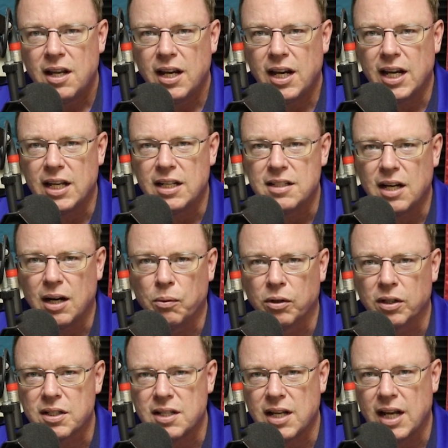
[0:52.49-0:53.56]
and
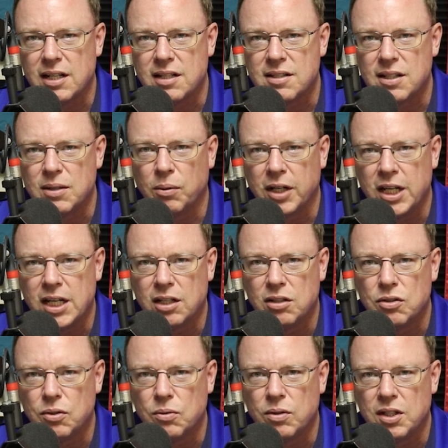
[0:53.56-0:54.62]
we're excited to see what he can
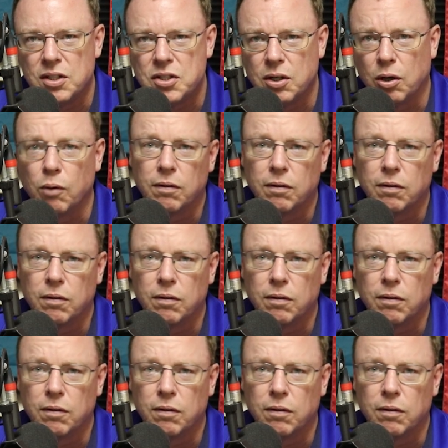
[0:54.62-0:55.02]
do this year.